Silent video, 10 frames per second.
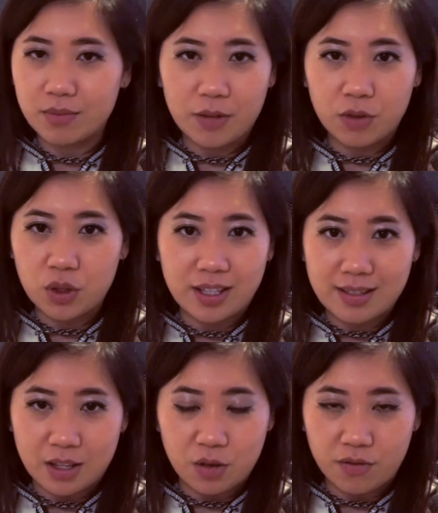a few things
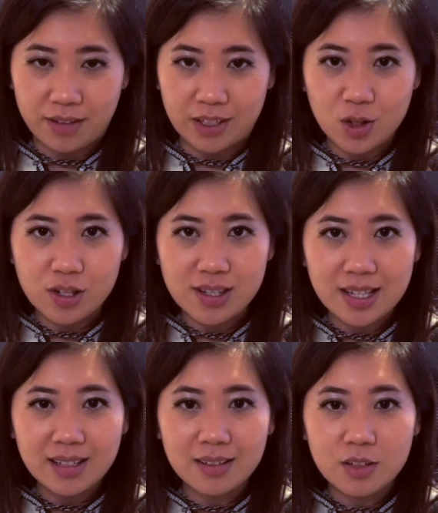that you found
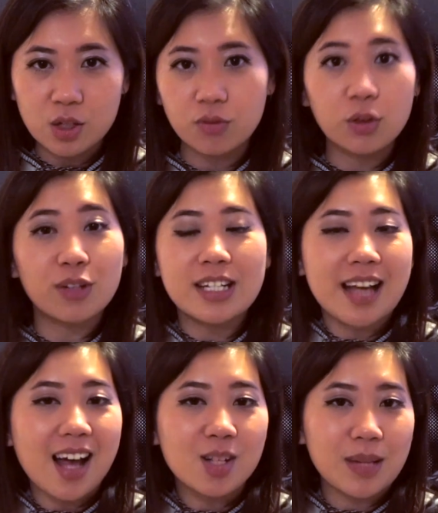interesting, and just feel free
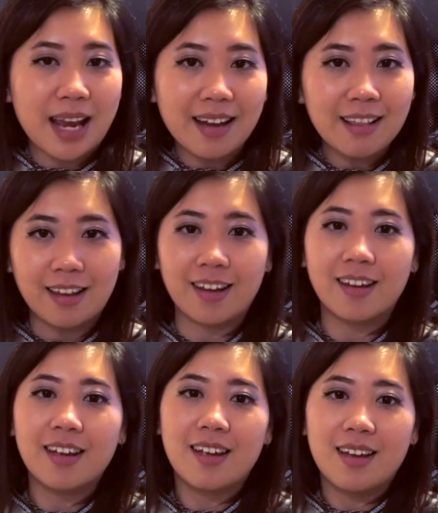to ask me anything
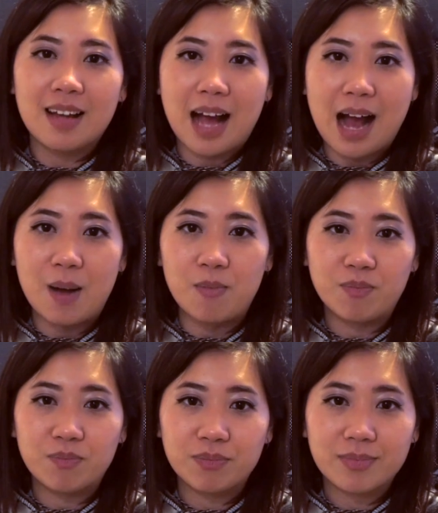
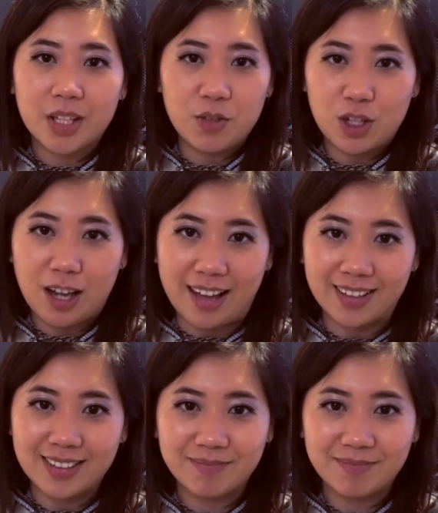if you'd like.